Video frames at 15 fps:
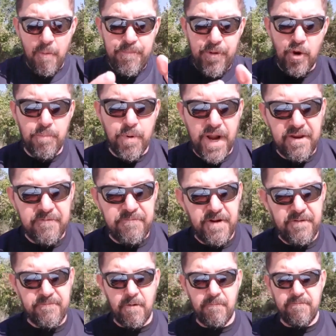you break free
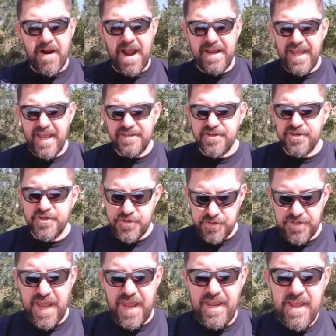from finances
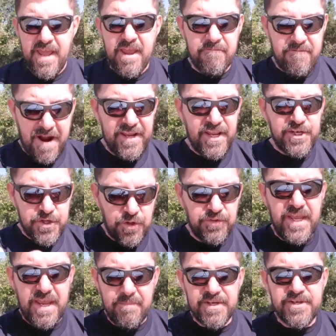today, financial
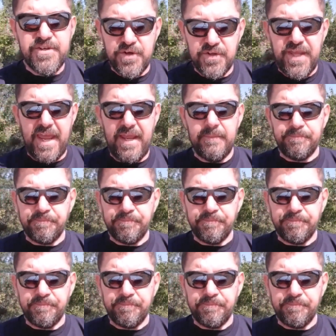demons today.